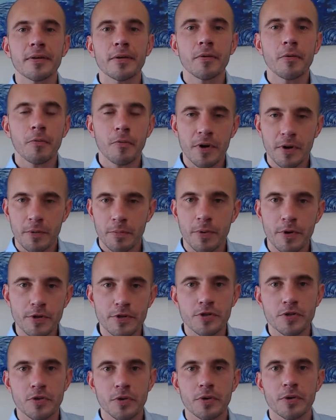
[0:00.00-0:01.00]
when a
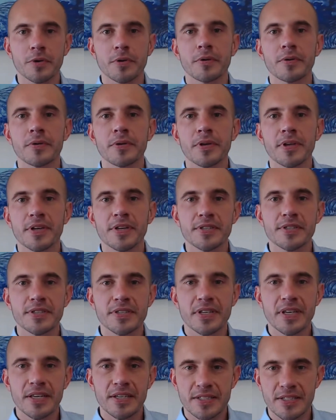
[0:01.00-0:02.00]
purchase order is
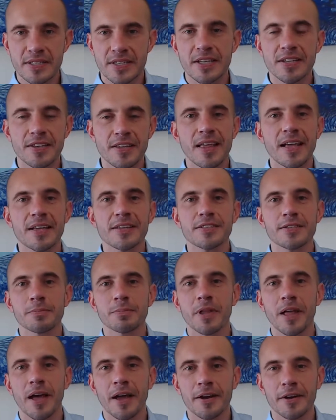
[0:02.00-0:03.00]
sent to that
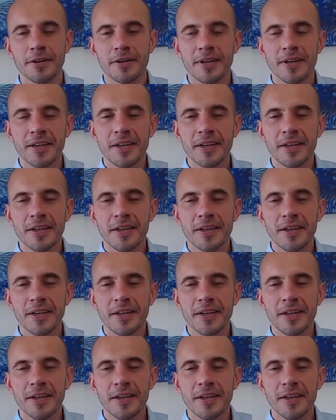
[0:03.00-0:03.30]
supplier.